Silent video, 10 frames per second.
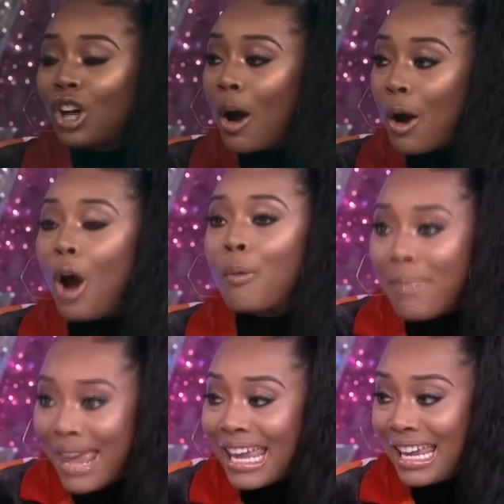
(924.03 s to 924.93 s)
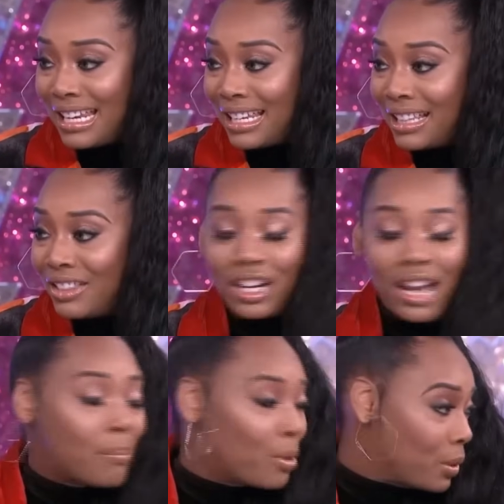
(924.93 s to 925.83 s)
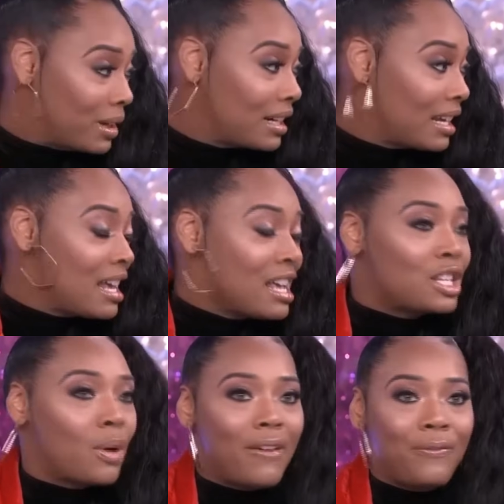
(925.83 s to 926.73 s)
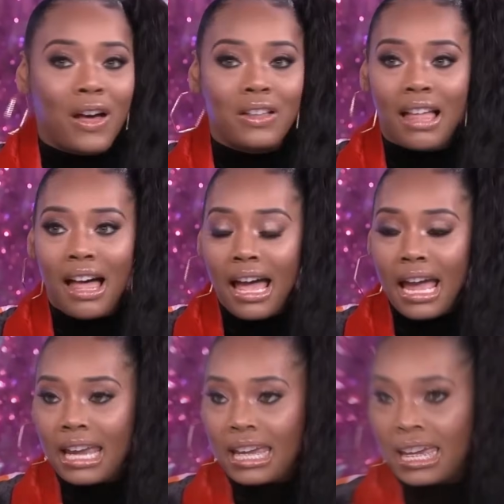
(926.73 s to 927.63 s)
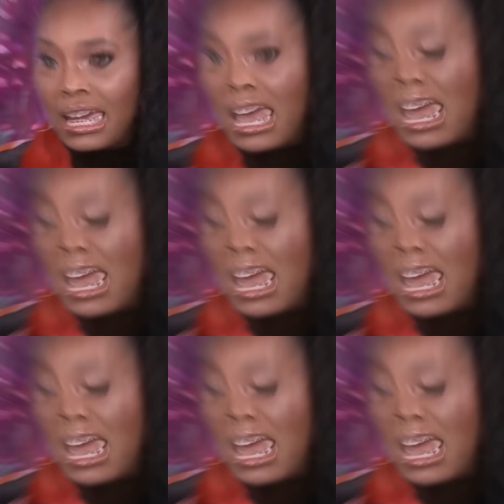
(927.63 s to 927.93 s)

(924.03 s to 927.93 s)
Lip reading: cheating, Judy spills the tea," and "Is Yandy covering up another